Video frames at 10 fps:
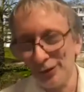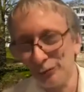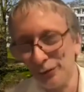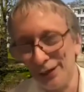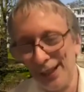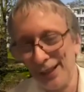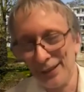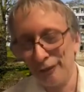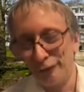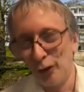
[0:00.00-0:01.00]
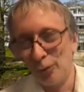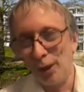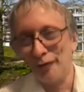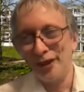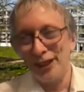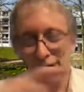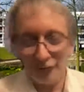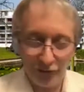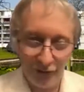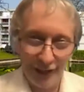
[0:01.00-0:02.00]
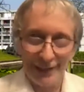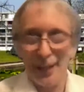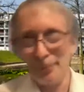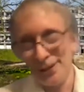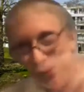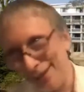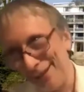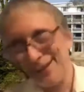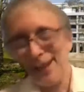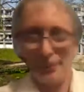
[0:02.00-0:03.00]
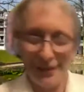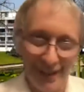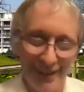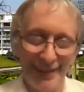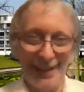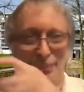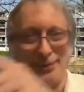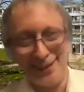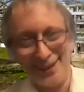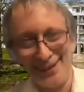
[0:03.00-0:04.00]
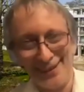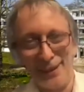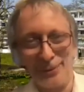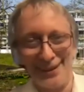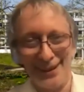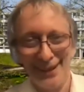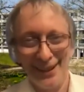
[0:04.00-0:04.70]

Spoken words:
take the form of if this happens, then this happens, then this happens, then this happens.